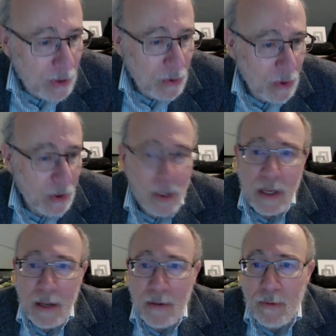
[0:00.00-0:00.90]
Court
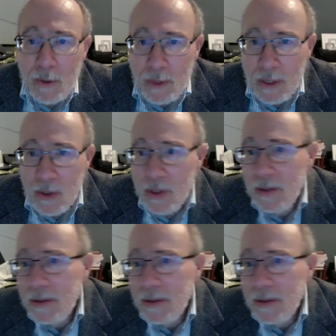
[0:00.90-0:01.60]
and free speech.